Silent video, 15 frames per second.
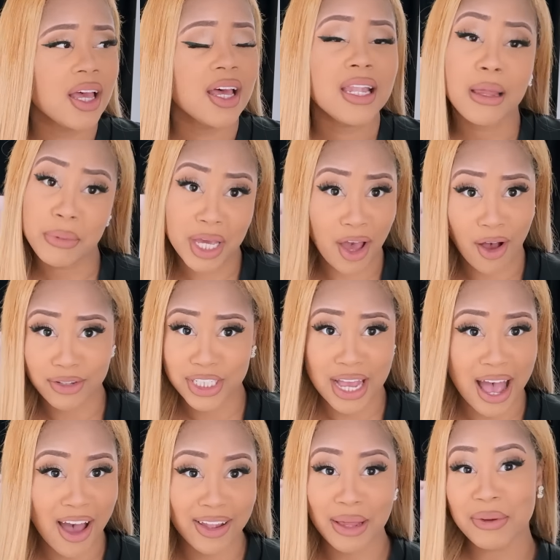Let me go,
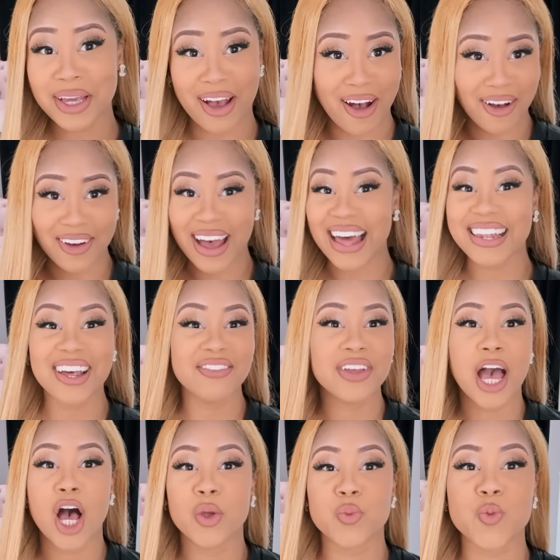child. Let me go. I love
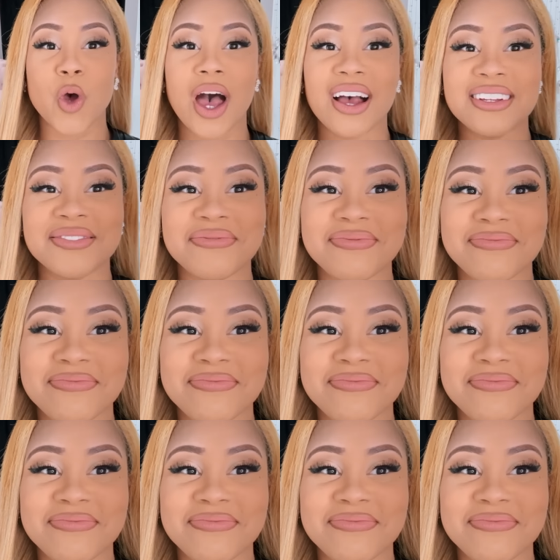y'all. Mwah.